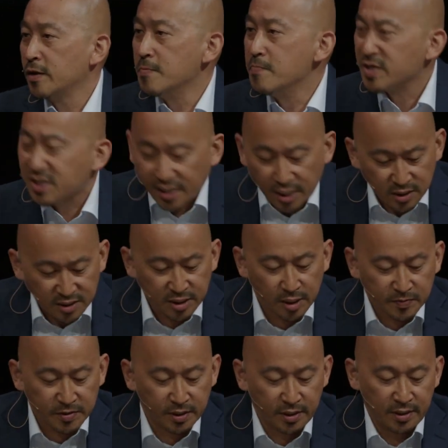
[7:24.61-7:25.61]
The
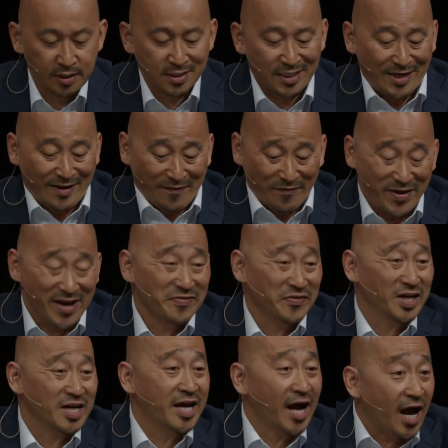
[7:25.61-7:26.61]
misconception is
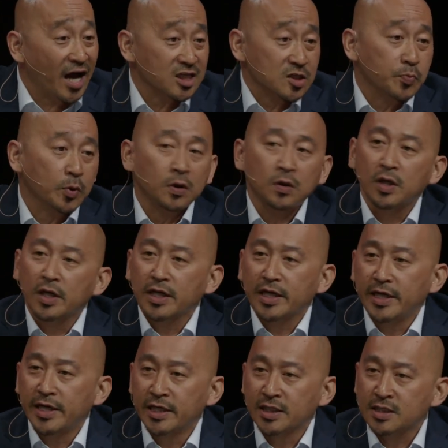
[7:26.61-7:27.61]
that the gospel
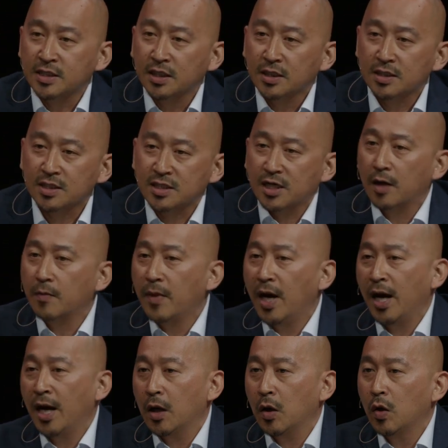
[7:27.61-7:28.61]
is
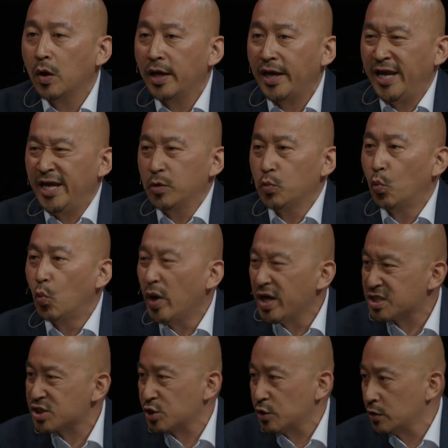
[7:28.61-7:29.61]
somehow a
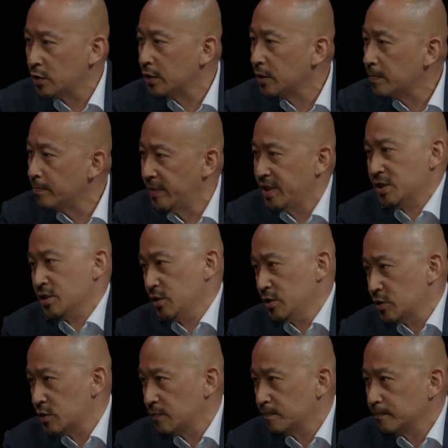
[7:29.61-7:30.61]
Western
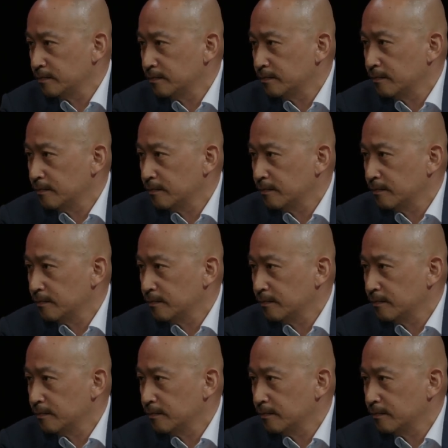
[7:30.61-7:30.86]
message.